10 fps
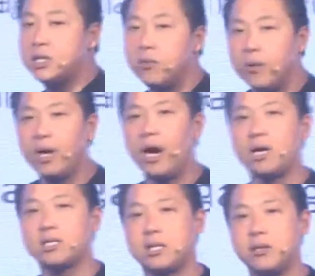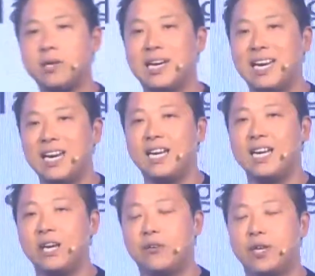So we are still the
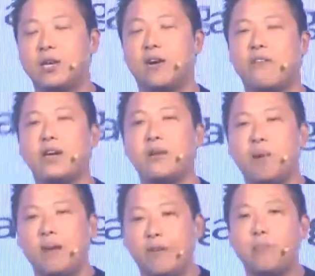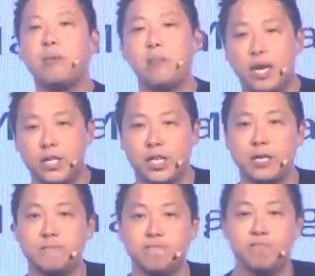leading equity crowdfunding platform in
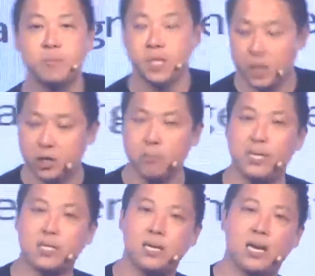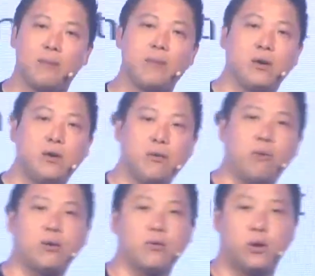Malaysia. So basically, I'm the only one